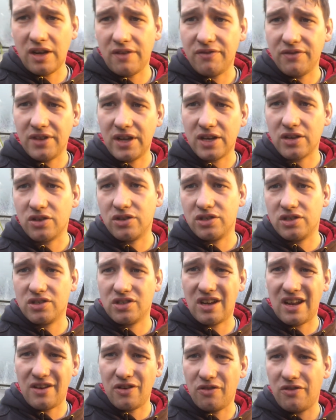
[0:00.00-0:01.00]
having that because
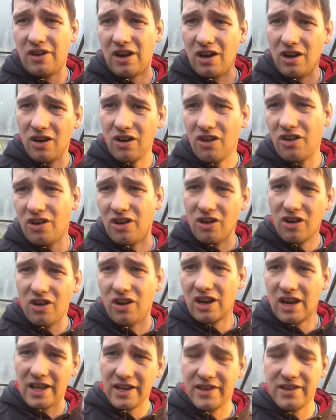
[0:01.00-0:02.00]
it's letting off a lot, a lot
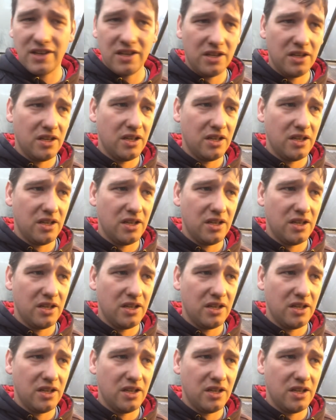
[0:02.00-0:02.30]
of light.